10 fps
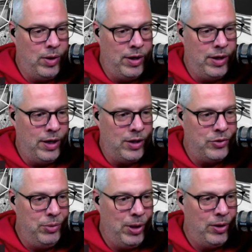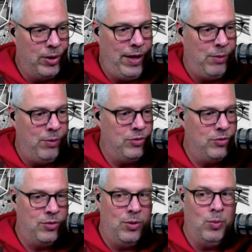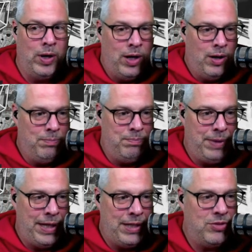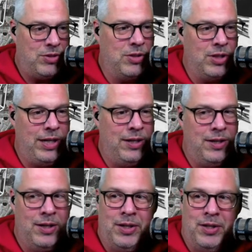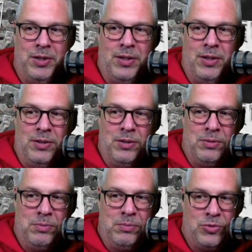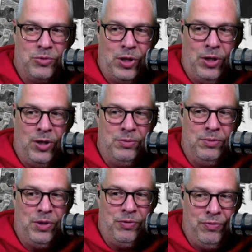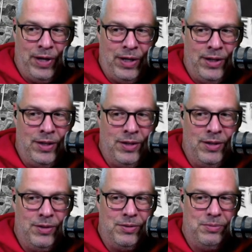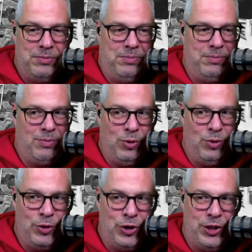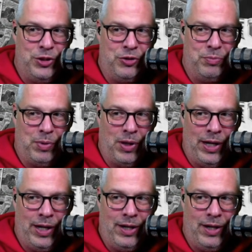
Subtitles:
to talk to you about. And that was where basically Sutter defended Lucic's play.